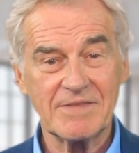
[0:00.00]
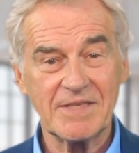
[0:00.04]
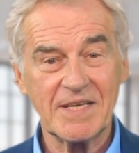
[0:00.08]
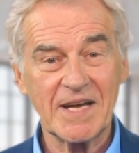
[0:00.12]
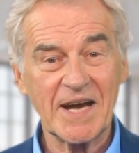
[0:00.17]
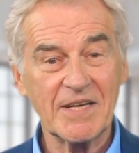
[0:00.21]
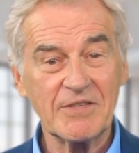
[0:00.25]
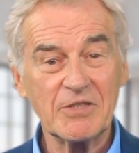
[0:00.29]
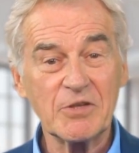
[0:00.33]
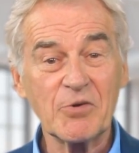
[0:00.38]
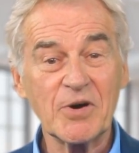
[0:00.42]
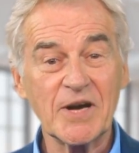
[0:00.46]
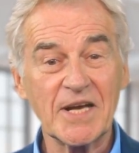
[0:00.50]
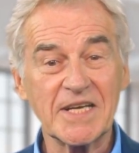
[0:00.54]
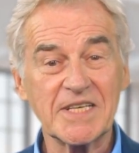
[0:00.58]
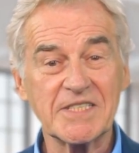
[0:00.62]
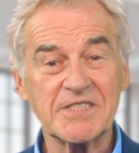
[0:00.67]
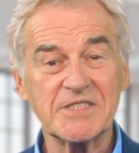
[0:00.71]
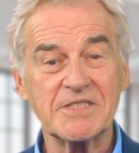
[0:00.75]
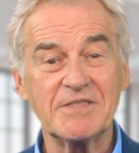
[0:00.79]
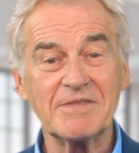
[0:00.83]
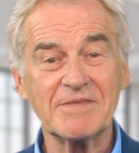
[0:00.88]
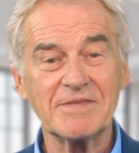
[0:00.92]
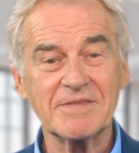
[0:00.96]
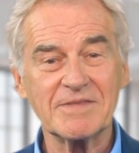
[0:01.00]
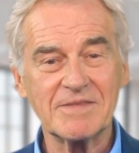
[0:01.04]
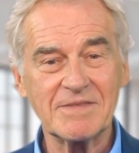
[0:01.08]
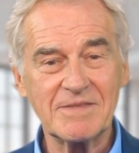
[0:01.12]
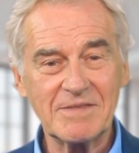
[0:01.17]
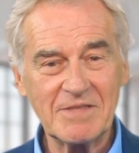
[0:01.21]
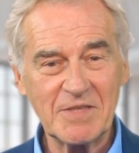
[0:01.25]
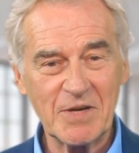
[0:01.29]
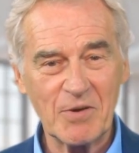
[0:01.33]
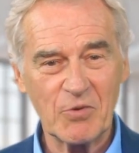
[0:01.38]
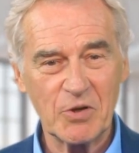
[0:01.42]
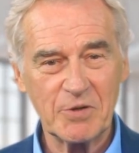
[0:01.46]
Otherwise,
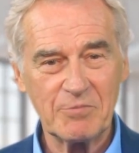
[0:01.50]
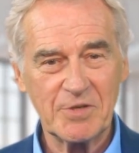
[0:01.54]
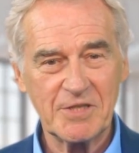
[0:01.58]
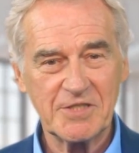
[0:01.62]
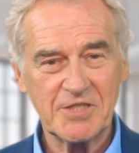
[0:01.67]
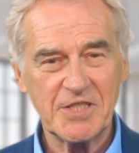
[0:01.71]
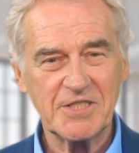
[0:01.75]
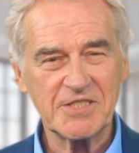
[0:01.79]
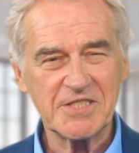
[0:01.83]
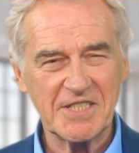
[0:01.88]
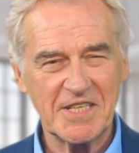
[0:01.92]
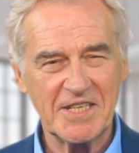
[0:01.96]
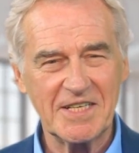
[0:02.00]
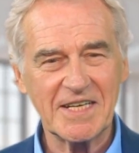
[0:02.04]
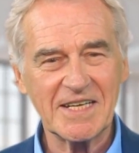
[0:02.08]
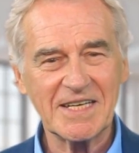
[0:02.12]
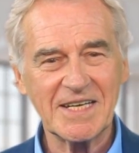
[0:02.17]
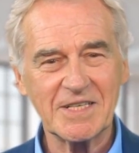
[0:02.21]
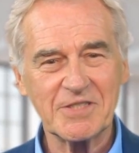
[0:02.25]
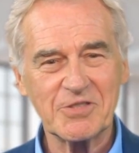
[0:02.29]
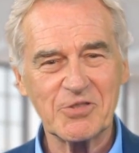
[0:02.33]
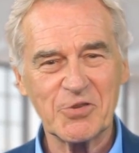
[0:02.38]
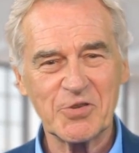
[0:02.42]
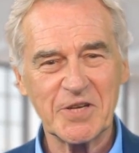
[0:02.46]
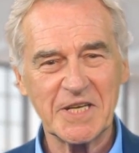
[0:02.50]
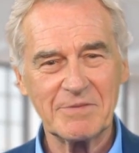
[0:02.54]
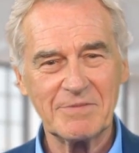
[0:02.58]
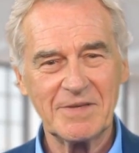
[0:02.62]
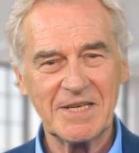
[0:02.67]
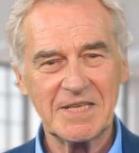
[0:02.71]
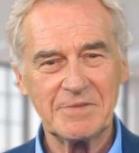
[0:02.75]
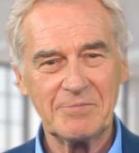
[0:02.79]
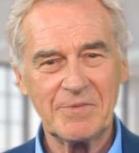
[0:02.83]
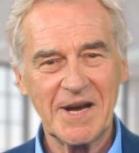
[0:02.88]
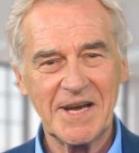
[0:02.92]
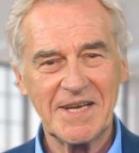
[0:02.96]
you will be just sitting and
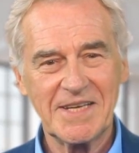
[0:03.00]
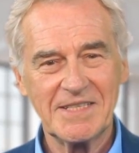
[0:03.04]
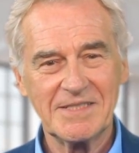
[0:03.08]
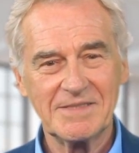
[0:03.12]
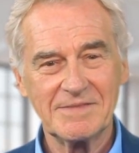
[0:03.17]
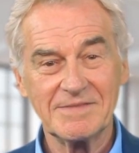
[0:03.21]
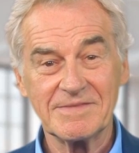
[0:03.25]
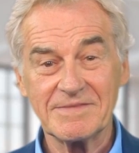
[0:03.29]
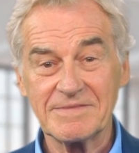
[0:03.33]
dreaming about it.